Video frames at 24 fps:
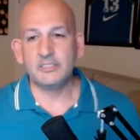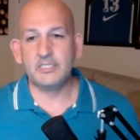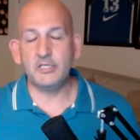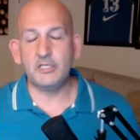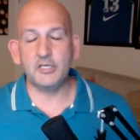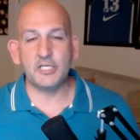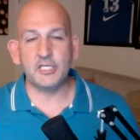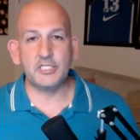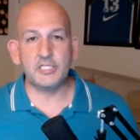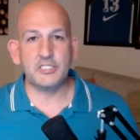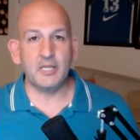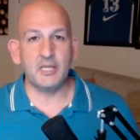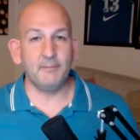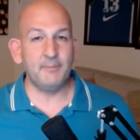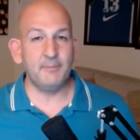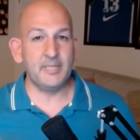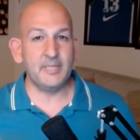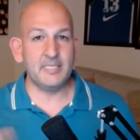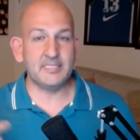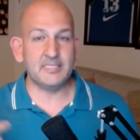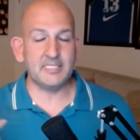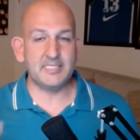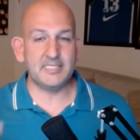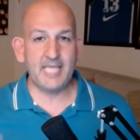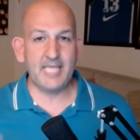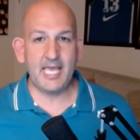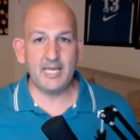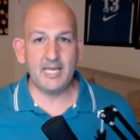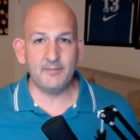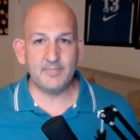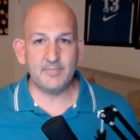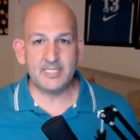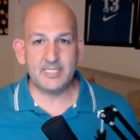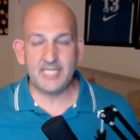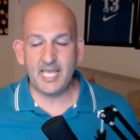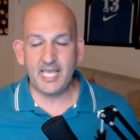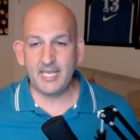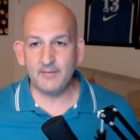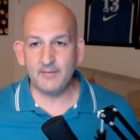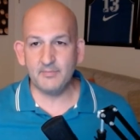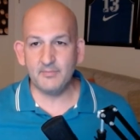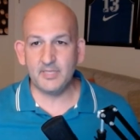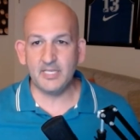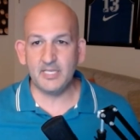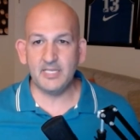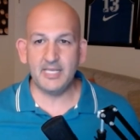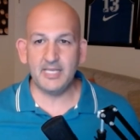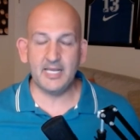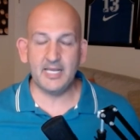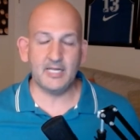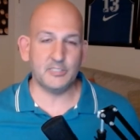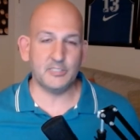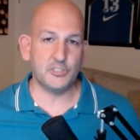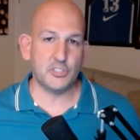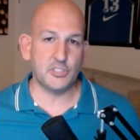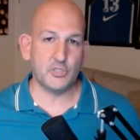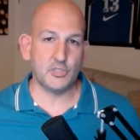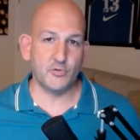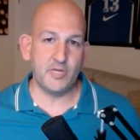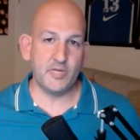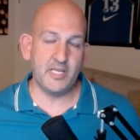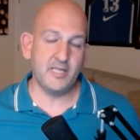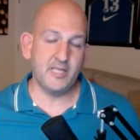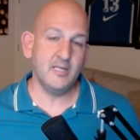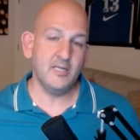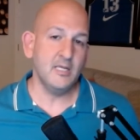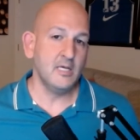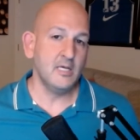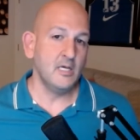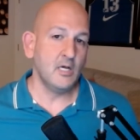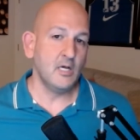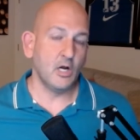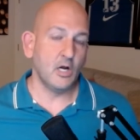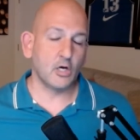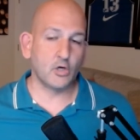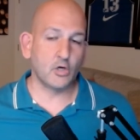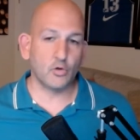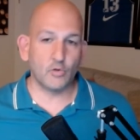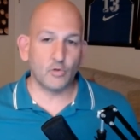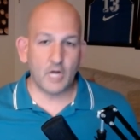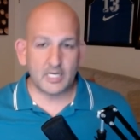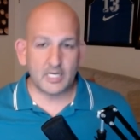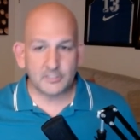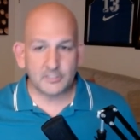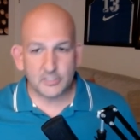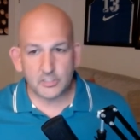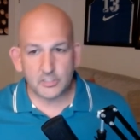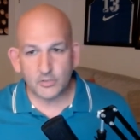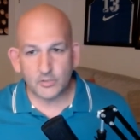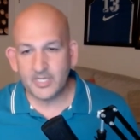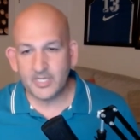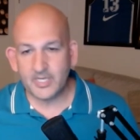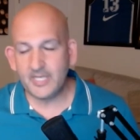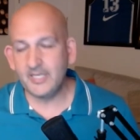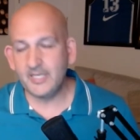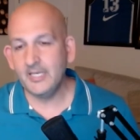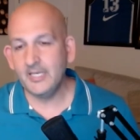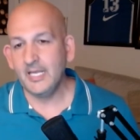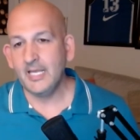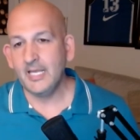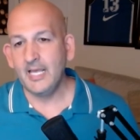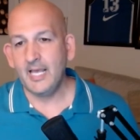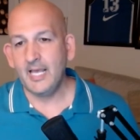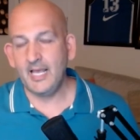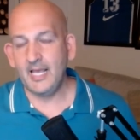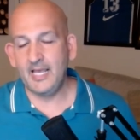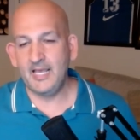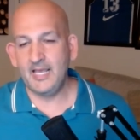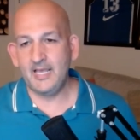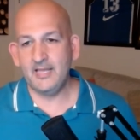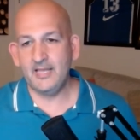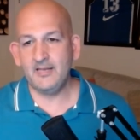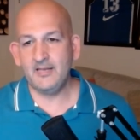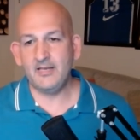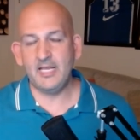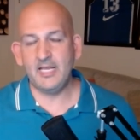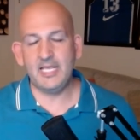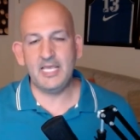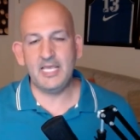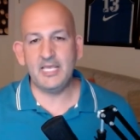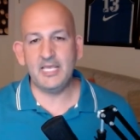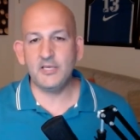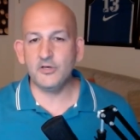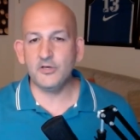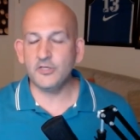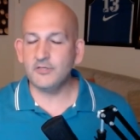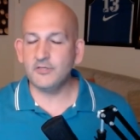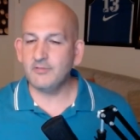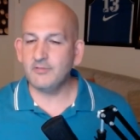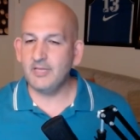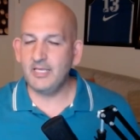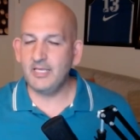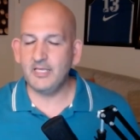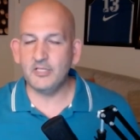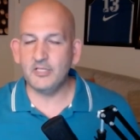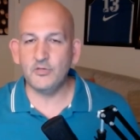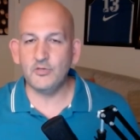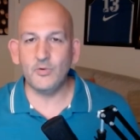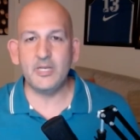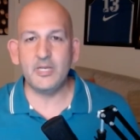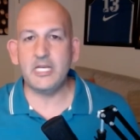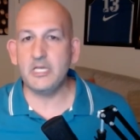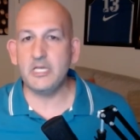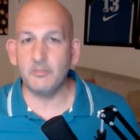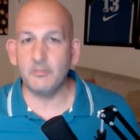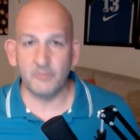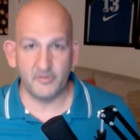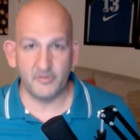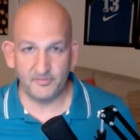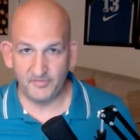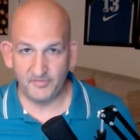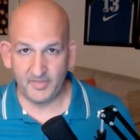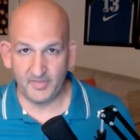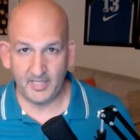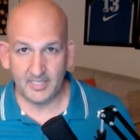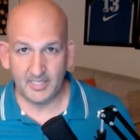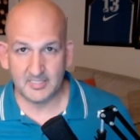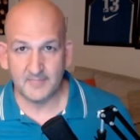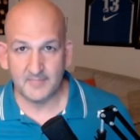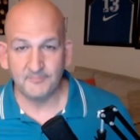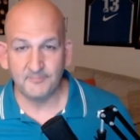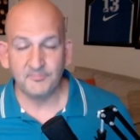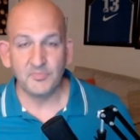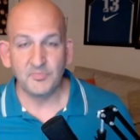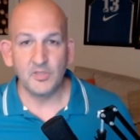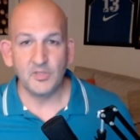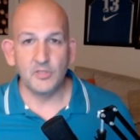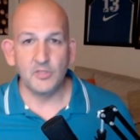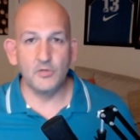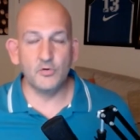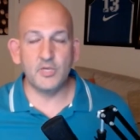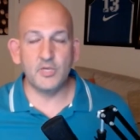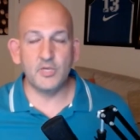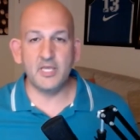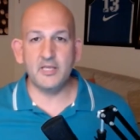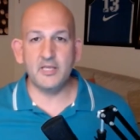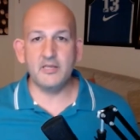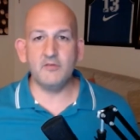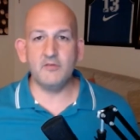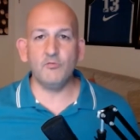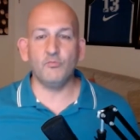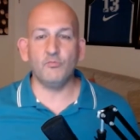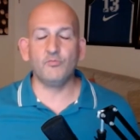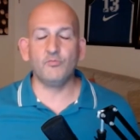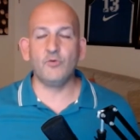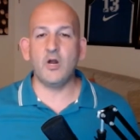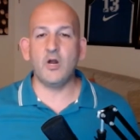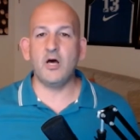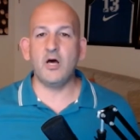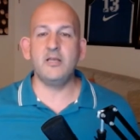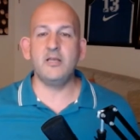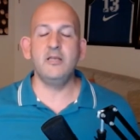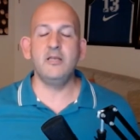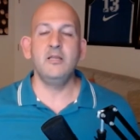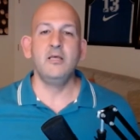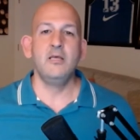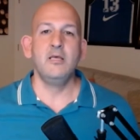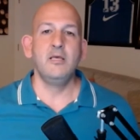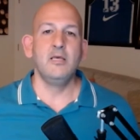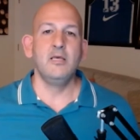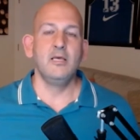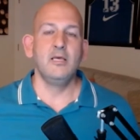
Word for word: You can dump it into Tatum and Tatum can get a screen, a cross screen, and he could, he can do any number of things. You can run,